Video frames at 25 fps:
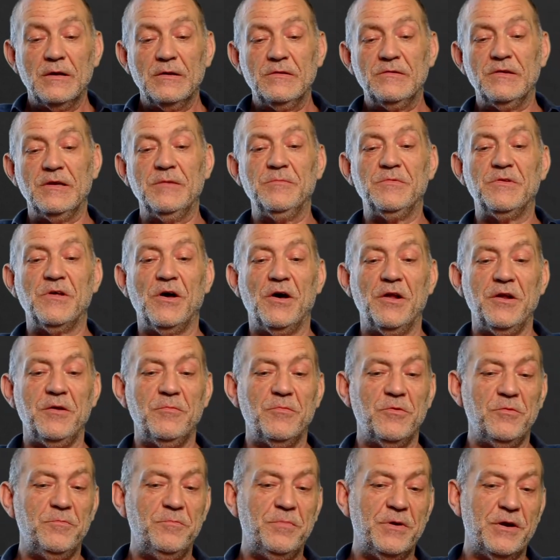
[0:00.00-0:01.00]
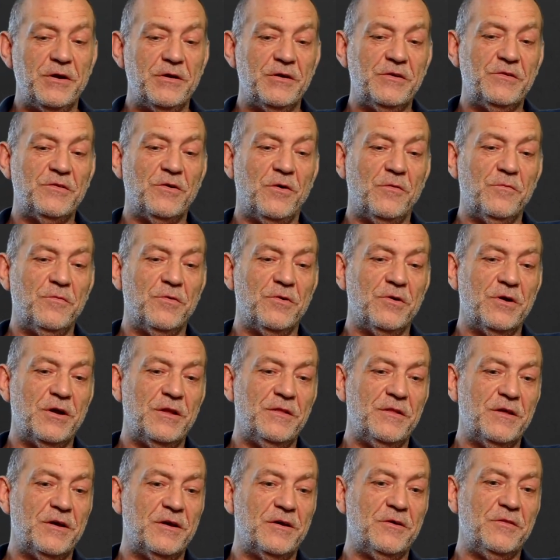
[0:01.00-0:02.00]
Seems the honeymoon period's over
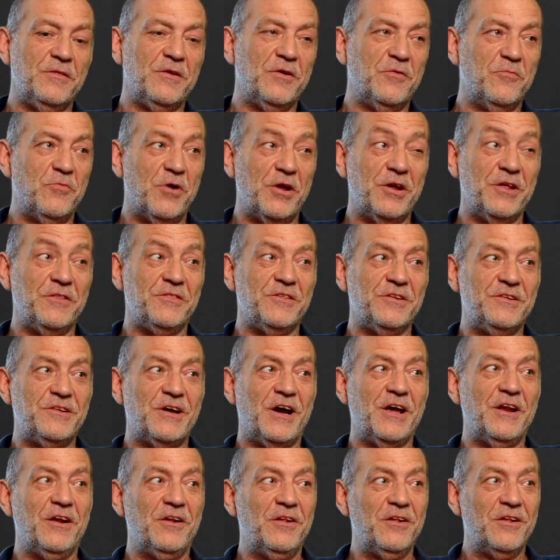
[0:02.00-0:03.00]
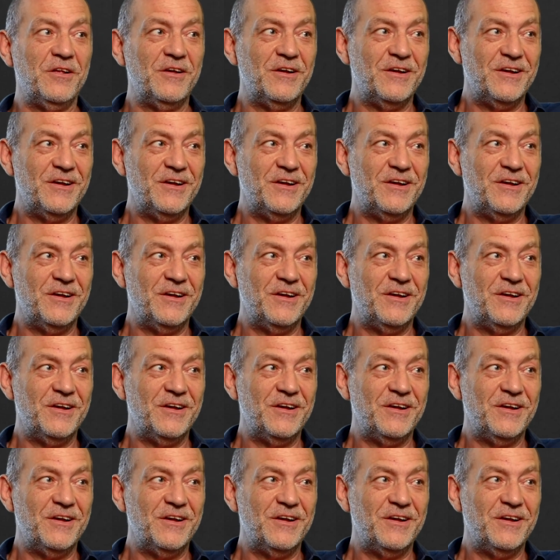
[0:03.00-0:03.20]
and their run at the title.